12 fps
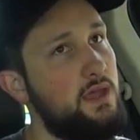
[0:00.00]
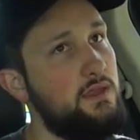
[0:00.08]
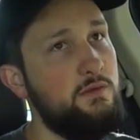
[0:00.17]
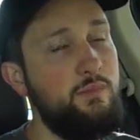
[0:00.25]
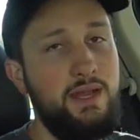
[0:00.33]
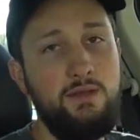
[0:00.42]

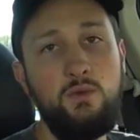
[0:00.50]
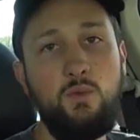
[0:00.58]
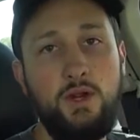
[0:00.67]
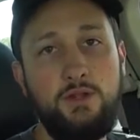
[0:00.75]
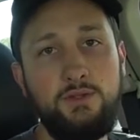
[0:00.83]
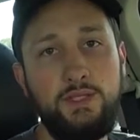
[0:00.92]
depending on
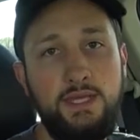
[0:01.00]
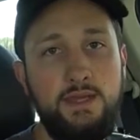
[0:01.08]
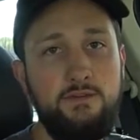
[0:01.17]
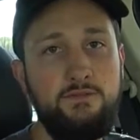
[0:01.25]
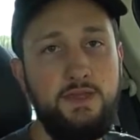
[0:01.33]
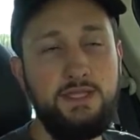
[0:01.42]
where you
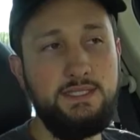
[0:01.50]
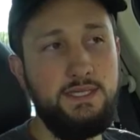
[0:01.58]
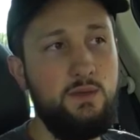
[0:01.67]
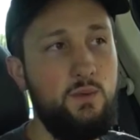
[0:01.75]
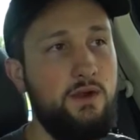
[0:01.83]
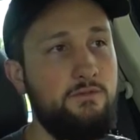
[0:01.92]
live, that's
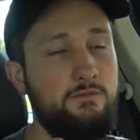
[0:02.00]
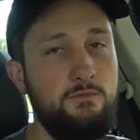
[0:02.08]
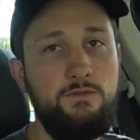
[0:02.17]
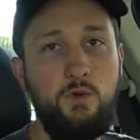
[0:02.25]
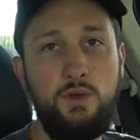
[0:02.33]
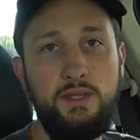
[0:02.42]
anywhere from
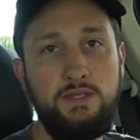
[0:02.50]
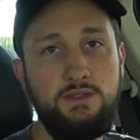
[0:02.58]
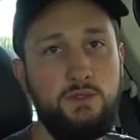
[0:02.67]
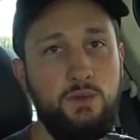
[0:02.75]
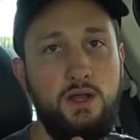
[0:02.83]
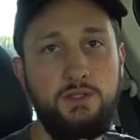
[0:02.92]
$40
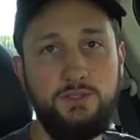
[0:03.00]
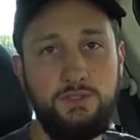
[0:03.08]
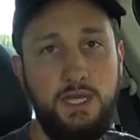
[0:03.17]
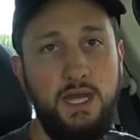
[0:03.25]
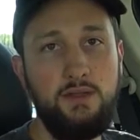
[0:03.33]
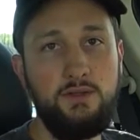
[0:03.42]
to
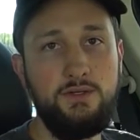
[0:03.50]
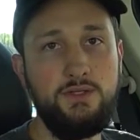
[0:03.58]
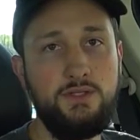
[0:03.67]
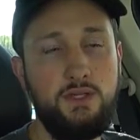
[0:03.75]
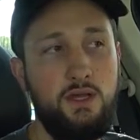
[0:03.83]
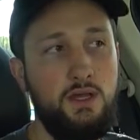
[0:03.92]

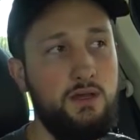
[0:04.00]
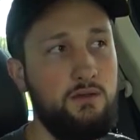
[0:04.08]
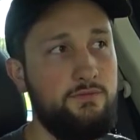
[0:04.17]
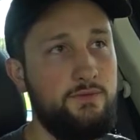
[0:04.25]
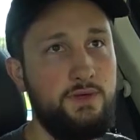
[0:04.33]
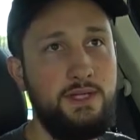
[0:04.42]

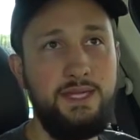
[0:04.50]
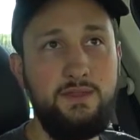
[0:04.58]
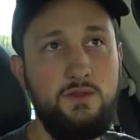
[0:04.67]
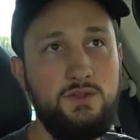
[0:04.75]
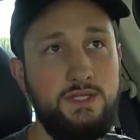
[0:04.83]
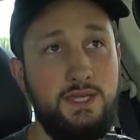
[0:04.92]
$100 for
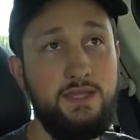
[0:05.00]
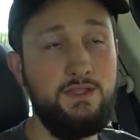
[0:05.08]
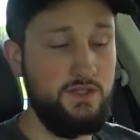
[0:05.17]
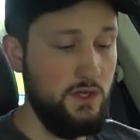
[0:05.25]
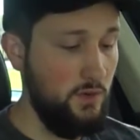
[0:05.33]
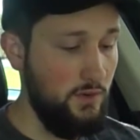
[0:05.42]
getting those
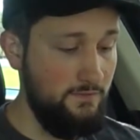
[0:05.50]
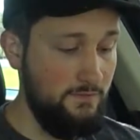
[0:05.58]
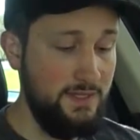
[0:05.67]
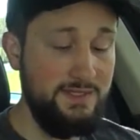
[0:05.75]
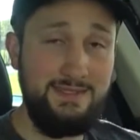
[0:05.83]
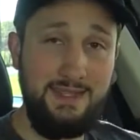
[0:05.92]
tickets. So if
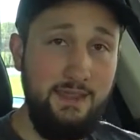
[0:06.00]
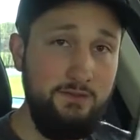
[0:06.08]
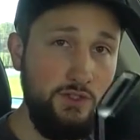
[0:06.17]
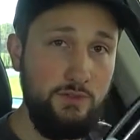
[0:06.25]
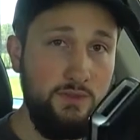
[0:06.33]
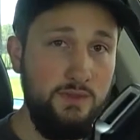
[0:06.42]
this
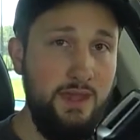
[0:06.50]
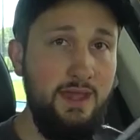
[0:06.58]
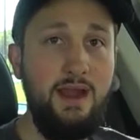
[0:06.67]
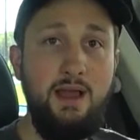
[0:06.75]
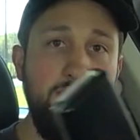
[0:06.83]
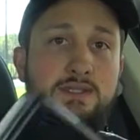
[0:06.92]
saves you with
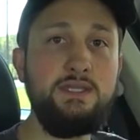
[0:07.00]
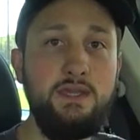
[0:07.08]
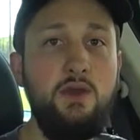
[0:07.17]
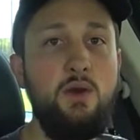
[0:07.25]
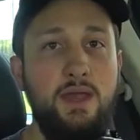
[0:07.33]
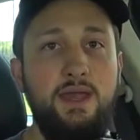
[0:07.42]
that, I would
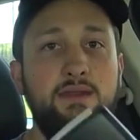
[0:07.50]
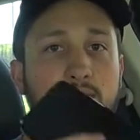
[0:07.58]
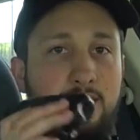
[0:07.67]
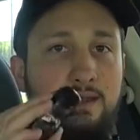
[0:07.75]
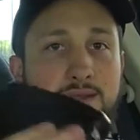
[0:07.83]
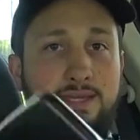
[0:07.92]
say go ahead
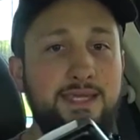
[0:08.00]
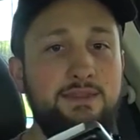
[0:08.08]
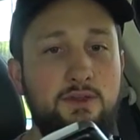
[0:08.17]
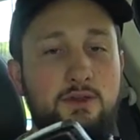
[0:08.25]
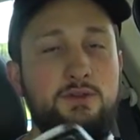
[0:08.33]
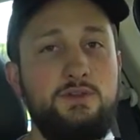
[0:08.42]
and
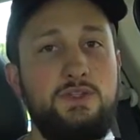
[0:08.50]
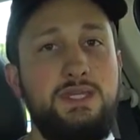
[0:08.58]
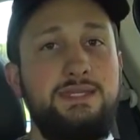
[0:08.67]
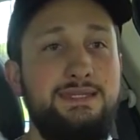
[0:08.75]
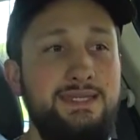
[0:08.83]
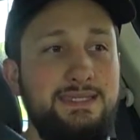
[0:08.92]
get those.
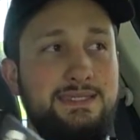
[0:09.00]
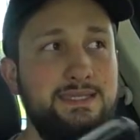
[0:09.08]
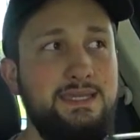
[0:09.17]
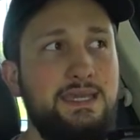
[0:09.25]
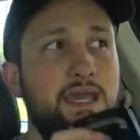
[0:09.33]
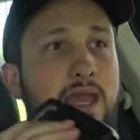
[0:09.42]
In
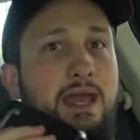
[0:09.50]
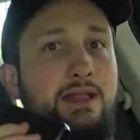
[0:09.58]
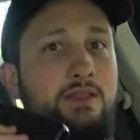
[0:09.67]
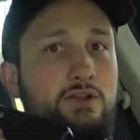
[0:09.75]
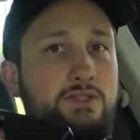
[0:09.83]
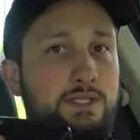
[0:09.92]
DC,
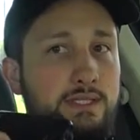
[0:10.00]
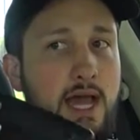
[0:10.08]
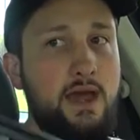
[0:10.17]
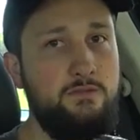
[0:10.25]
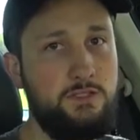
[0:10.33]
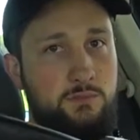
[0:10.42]
there's a
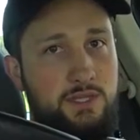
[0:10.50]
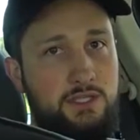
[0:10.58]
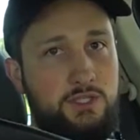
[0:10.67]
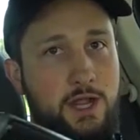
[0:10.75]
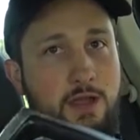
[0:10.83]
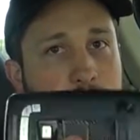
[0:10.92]
lot of
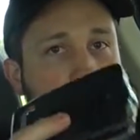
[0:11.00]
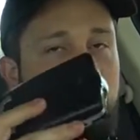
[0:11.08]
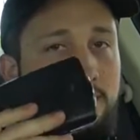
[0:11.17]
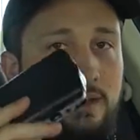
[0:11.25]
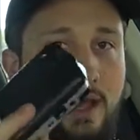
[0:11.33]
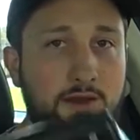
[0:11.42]
speed traps
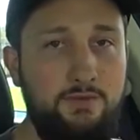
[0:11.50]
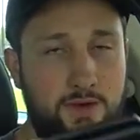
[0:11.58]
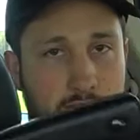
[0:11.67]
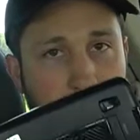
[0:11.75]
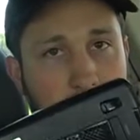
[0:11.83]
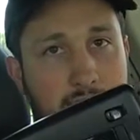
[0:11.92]
and a lot of
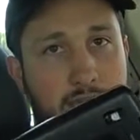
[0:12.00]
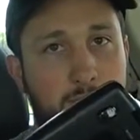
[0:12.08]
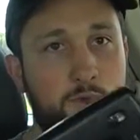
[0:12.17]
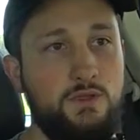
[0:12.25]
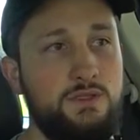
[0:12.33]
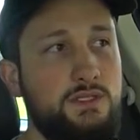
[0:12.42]
red light
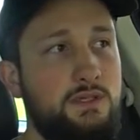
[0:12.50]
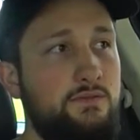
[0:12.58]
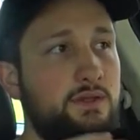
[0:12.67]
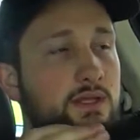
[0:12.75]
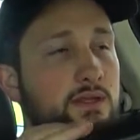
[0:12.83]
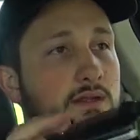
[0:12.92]
cameras.
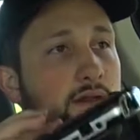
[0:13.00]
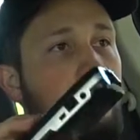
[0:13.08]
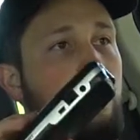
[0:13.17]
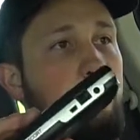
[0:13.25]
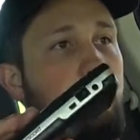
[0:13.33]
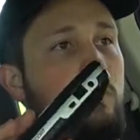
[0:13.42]
Even in
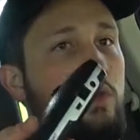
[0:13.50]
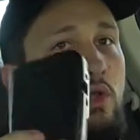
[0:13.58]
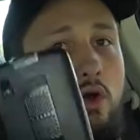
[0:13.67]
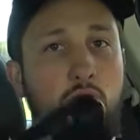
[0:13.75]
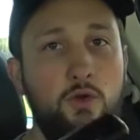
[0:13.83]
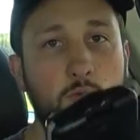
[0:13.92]

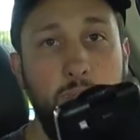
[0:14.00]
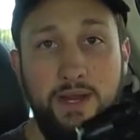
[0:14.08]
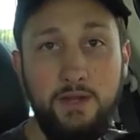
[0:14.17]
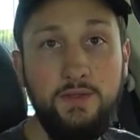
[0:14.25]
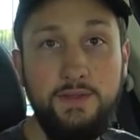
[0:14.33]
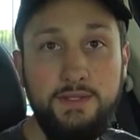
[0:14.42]
Laurel,
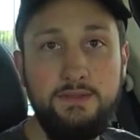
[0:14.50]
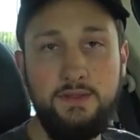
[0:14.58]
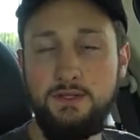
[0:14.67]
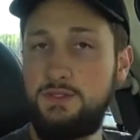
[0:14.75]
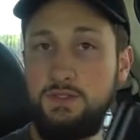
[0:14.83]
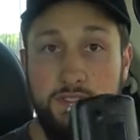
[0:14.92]
Maryland,
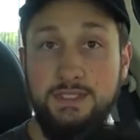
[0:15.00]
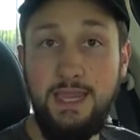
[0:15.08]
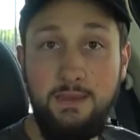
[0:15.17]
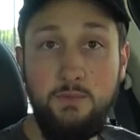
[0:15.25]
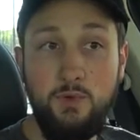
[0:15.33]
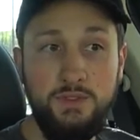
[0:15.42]
there's the
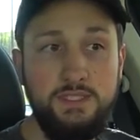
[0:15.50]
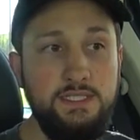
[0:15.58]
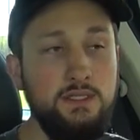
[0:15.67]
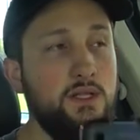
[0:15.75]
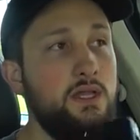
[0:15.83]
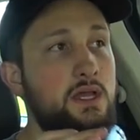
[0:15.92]
same
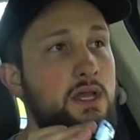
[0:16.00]
ordeal.